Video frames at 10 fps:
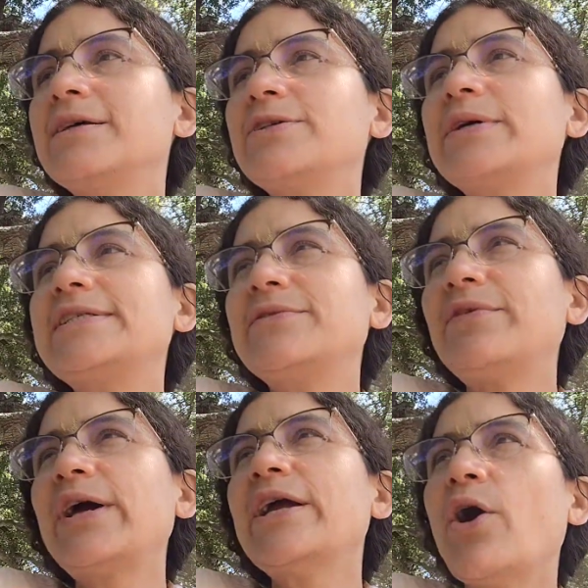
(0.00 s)
So it's a
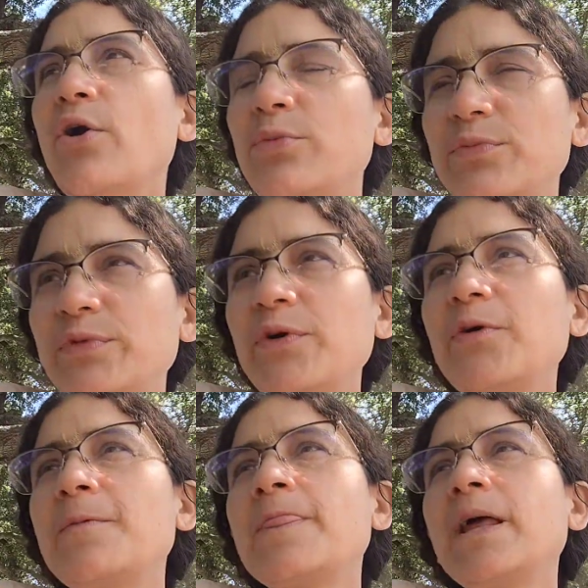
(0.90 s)
very
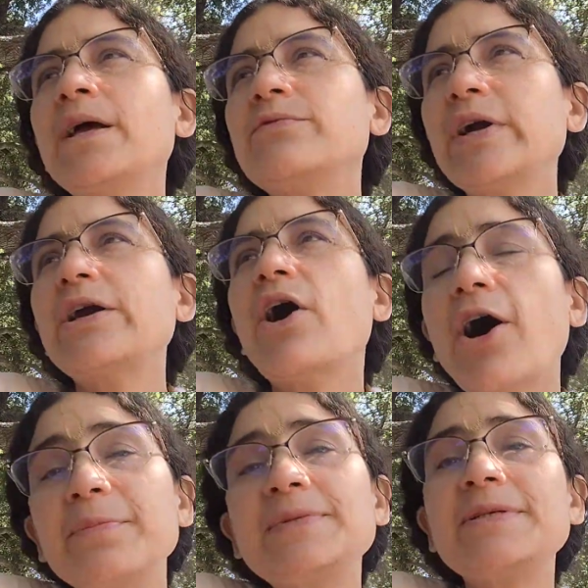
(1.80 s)
hopeful, very
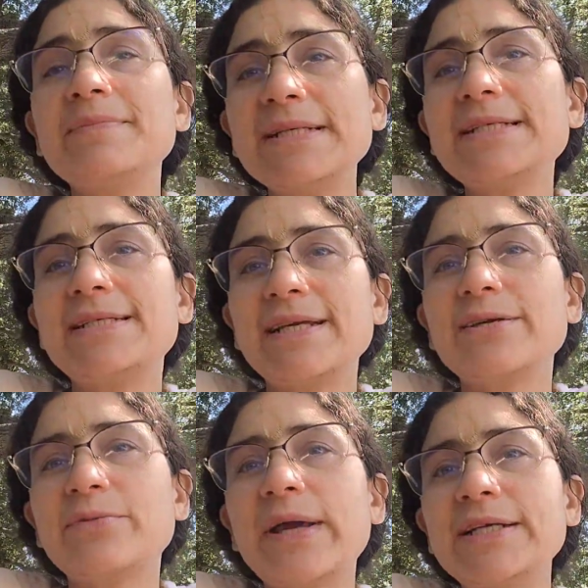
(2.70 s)

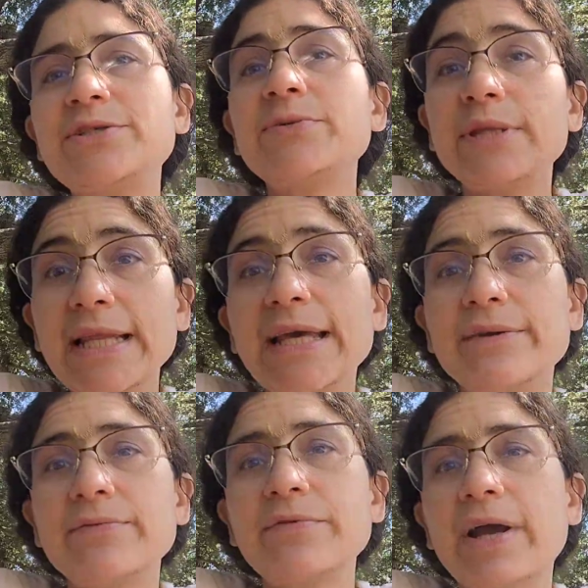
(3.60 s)
optimistic way to
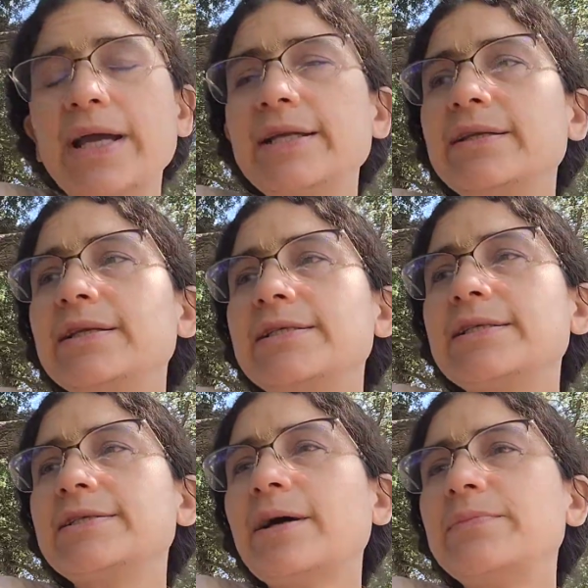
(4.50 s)
live, right? And this
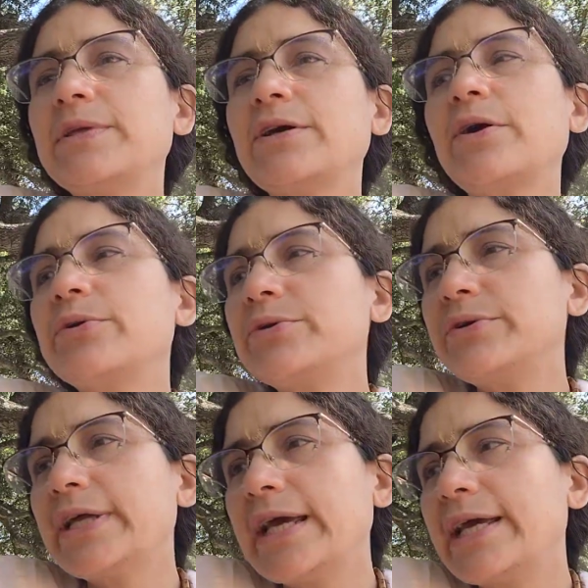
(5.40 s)
is something our
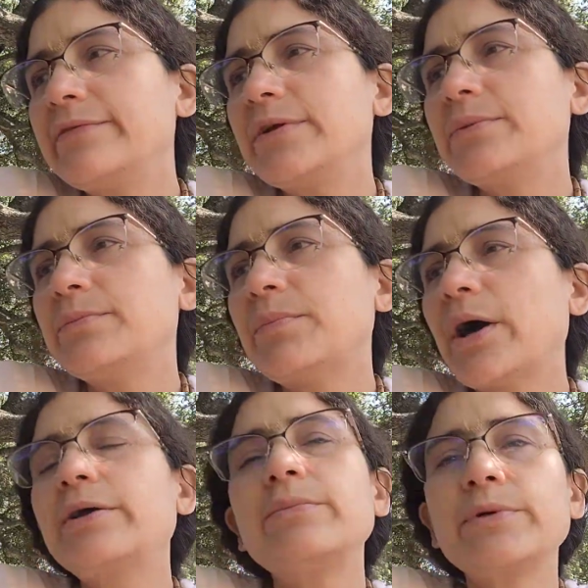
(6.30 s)
Guru Dev and
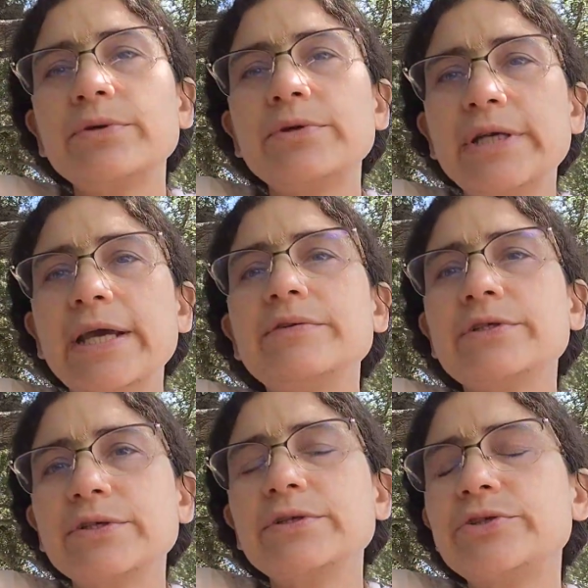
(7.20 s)
Param Guru Dev
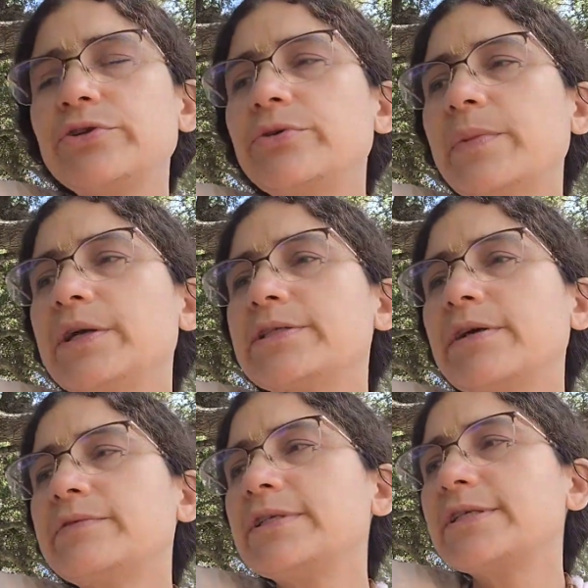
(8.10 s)
Srila
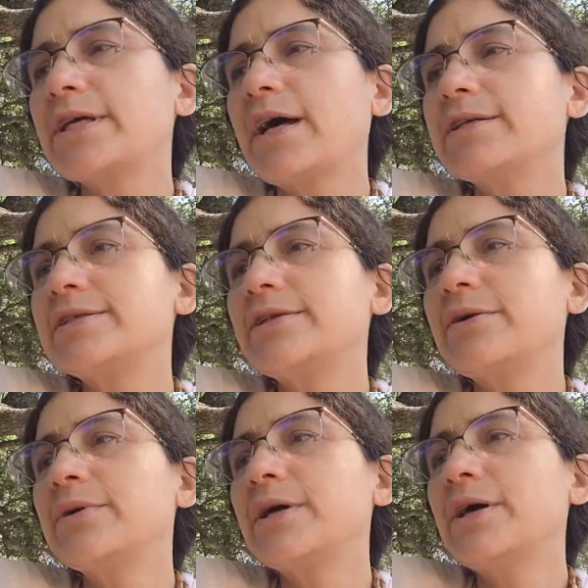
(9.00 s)
have discussed, you
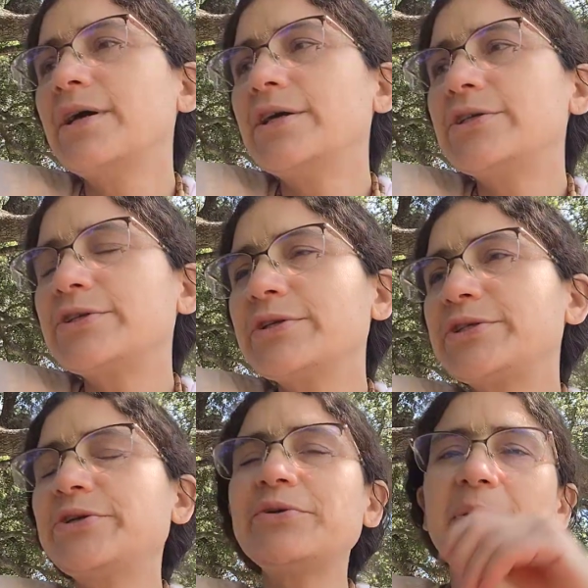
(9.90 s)
know,
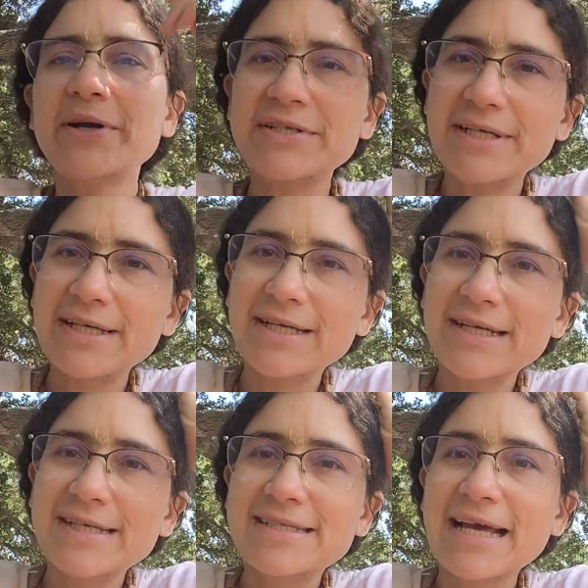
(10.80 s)
Srila he,
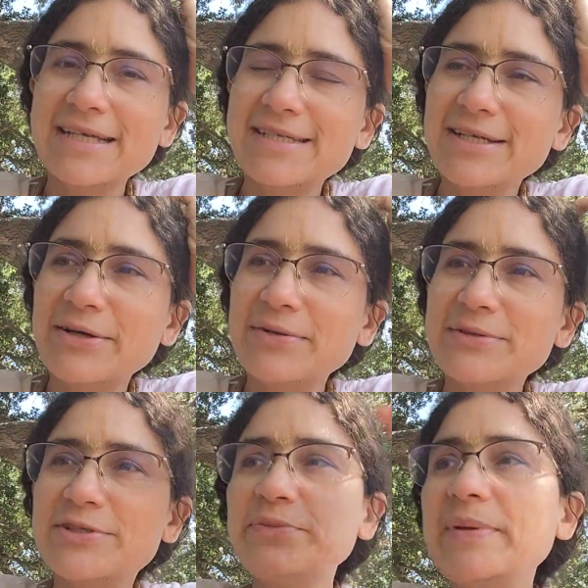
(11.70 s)
he says, you know,
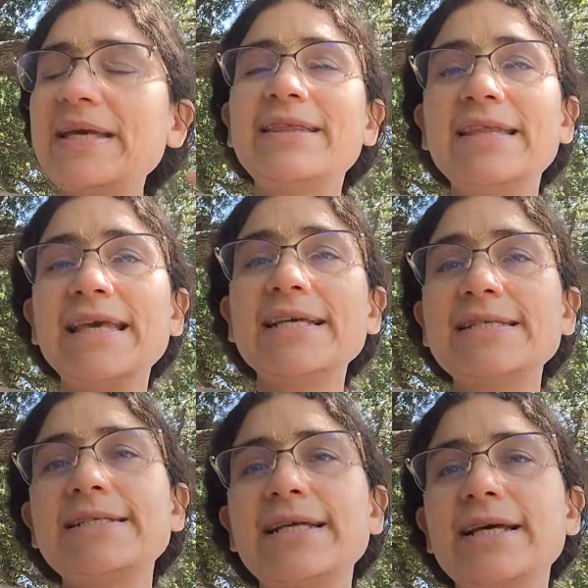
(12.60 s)
to be
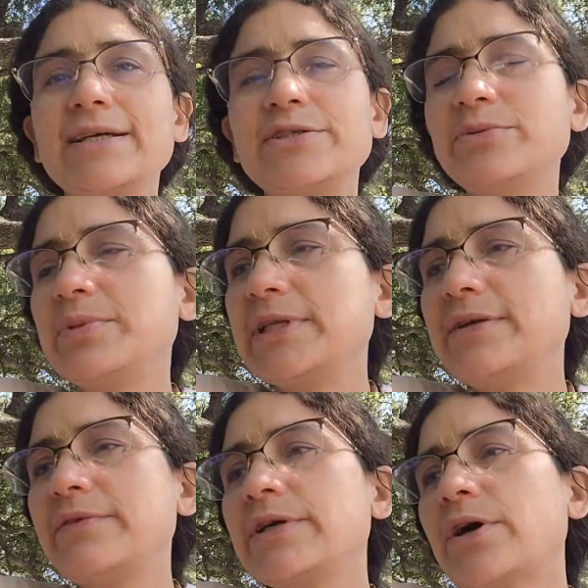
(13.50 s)
theistic, to
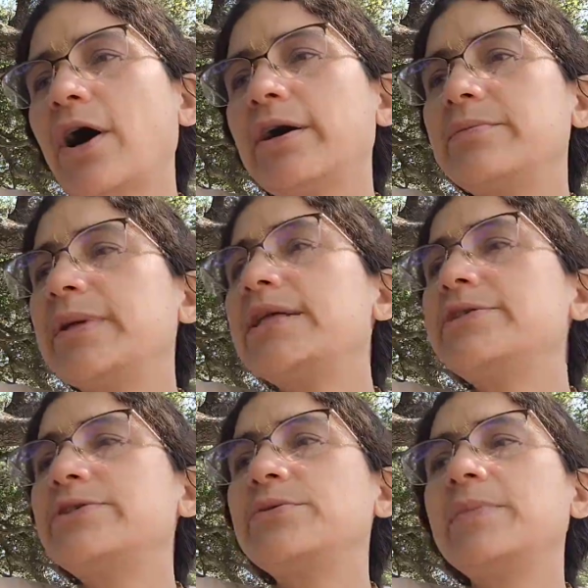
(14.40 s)
believe in God
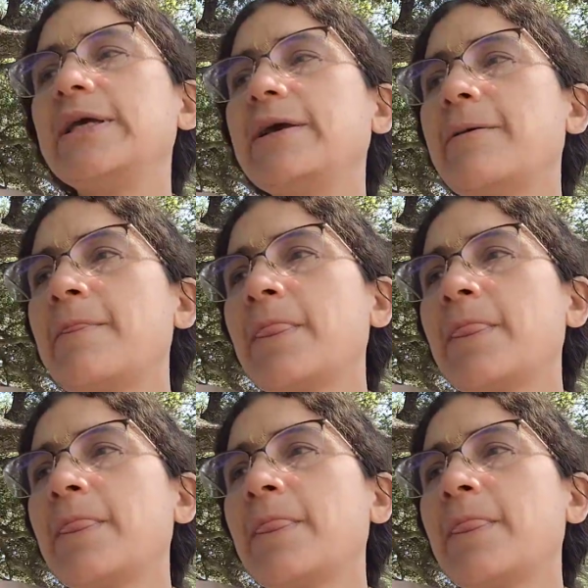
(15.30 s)
means to be